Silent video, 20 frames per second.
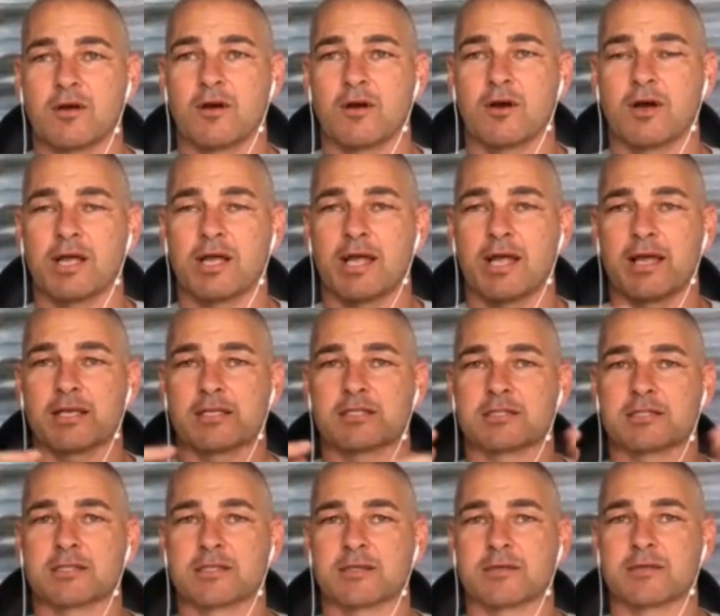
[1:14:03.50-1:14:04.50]
I
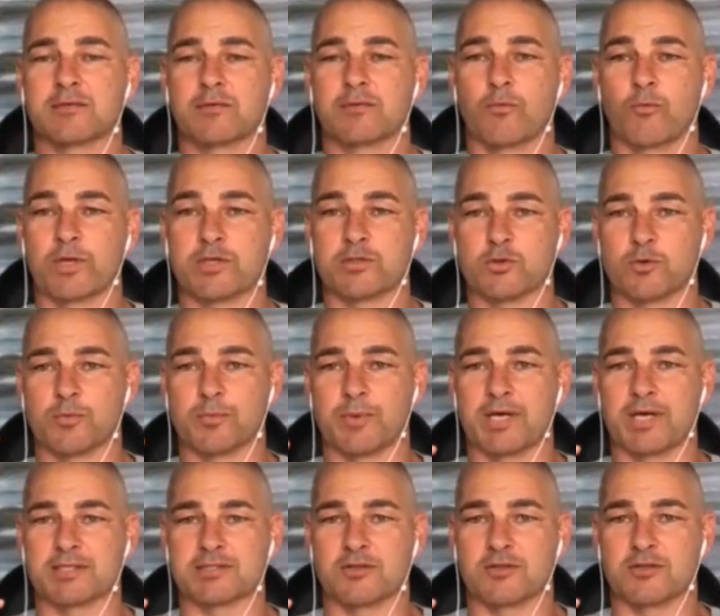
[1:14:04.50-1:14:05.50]
actually went to a
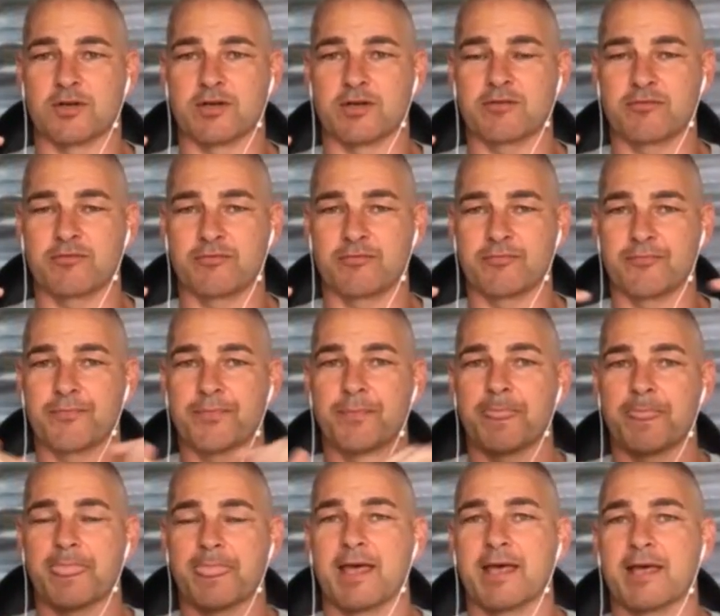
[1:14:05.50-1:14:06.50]
past life,
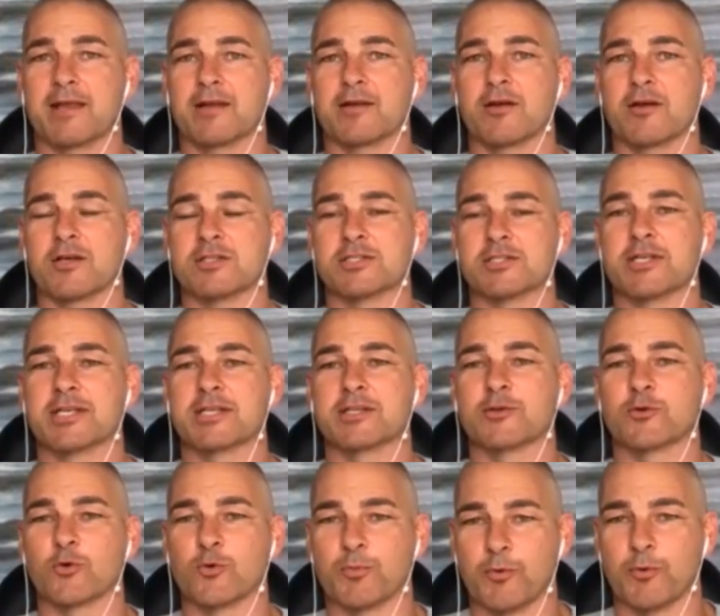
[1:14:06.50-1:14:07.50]
and I was only a
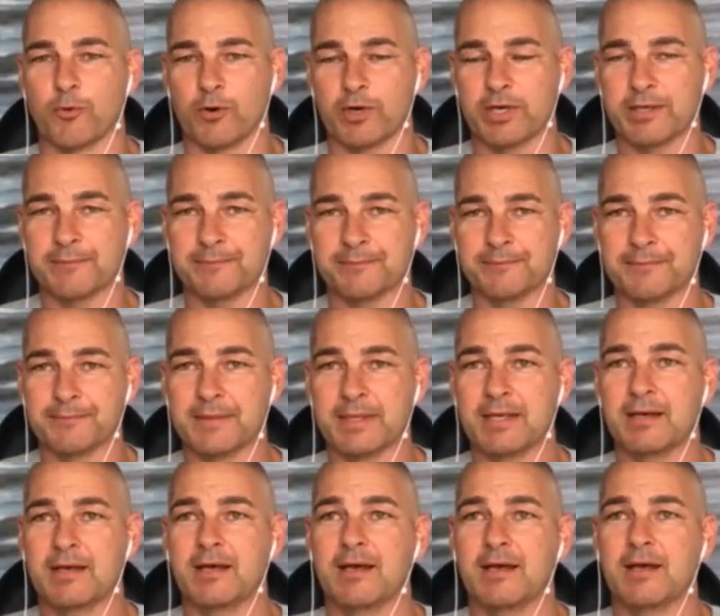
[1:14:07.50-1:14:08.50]
little boy,
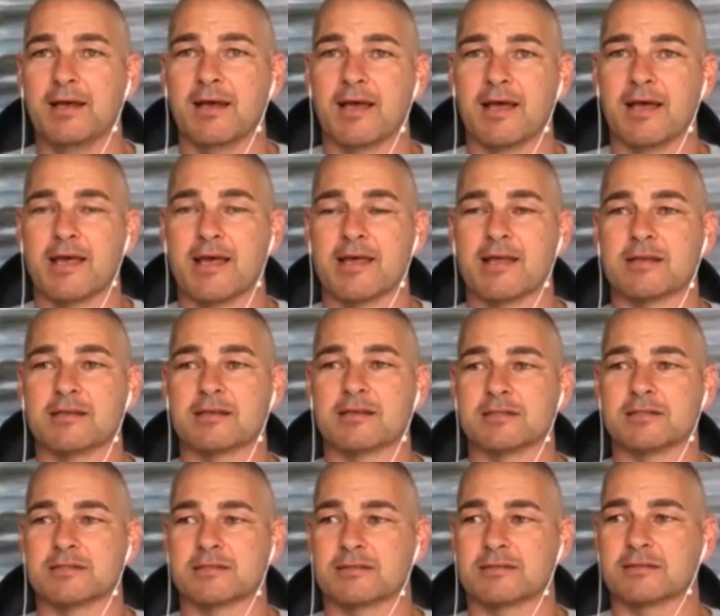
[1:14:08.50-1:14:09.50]
and
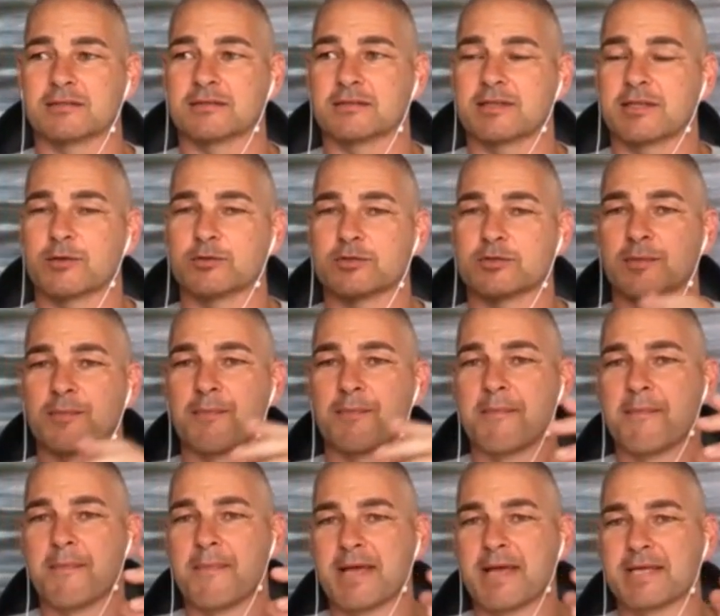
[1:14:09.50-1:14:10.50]
there was a
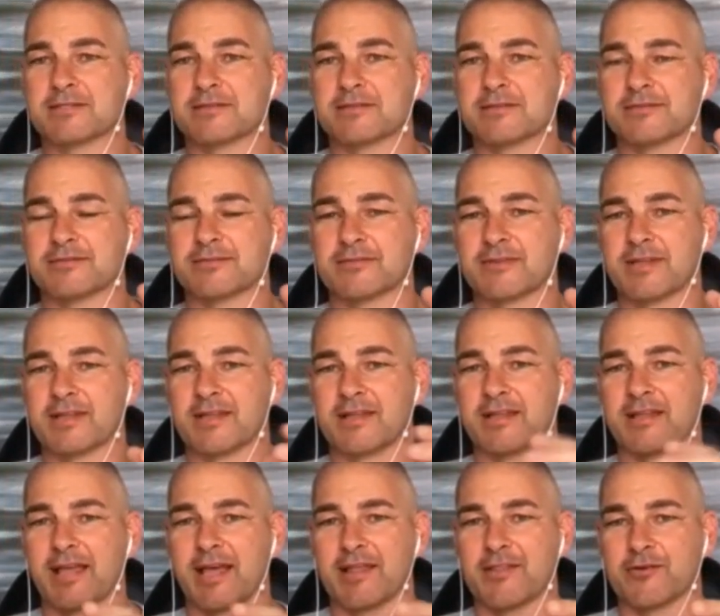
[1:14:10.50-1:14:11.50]
massive
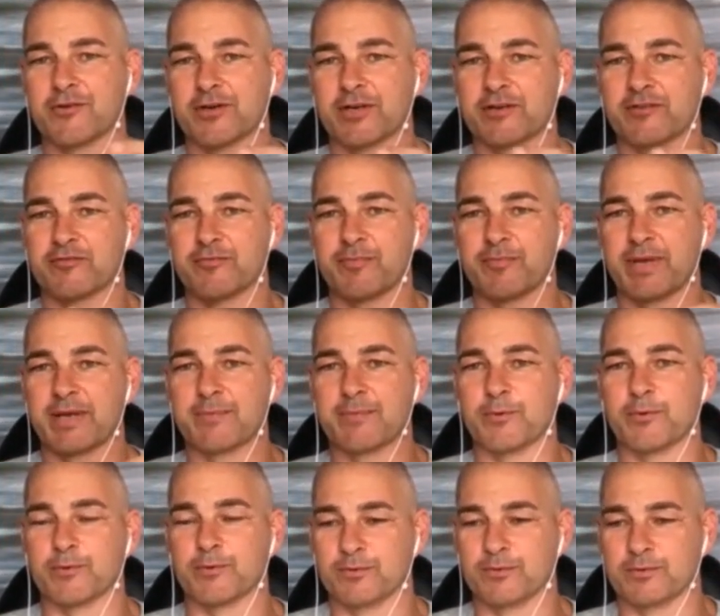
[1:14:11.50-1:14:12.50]
gathering of
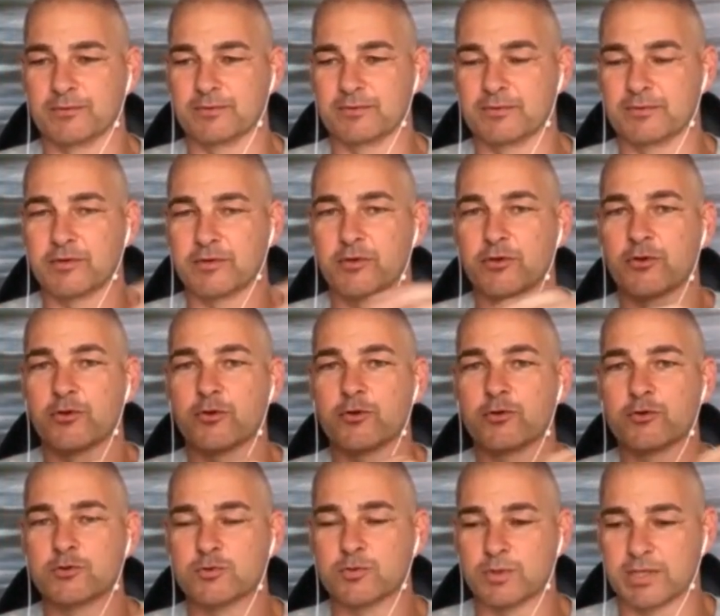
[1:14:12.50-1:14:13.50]
people,
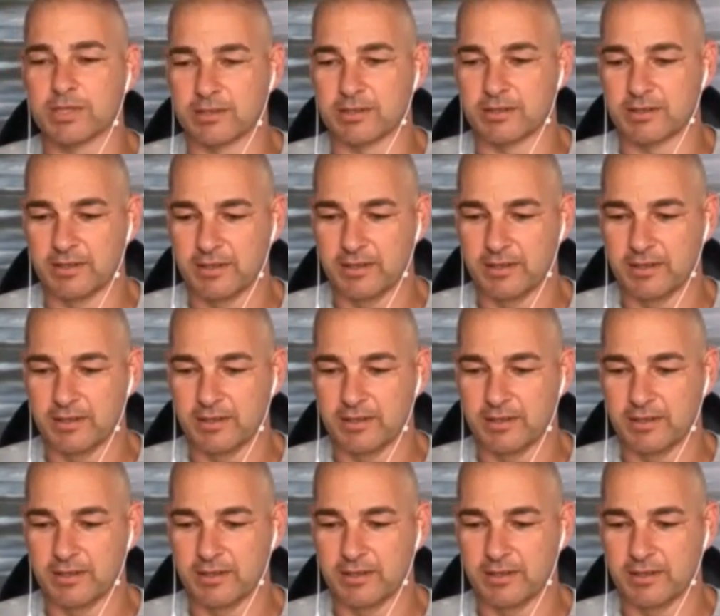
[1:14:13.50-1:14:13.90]
huge one,